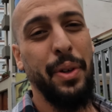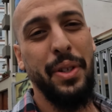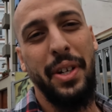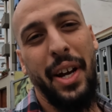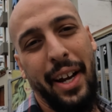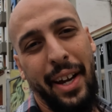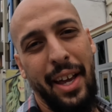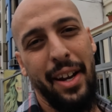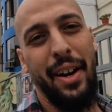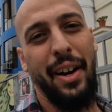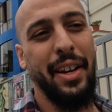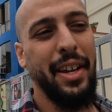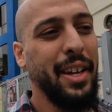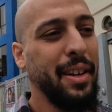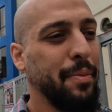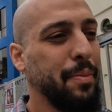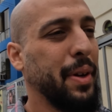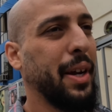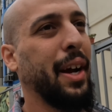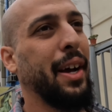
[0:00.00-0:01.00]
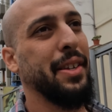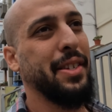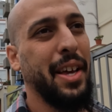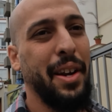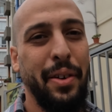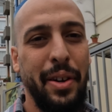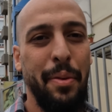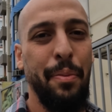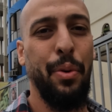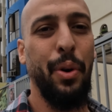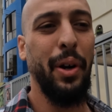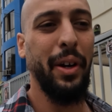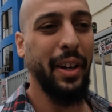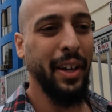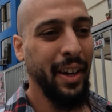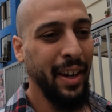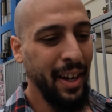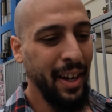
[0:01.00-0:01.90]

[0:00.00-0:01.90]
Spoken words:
which I cannot eat because I don't eat pork.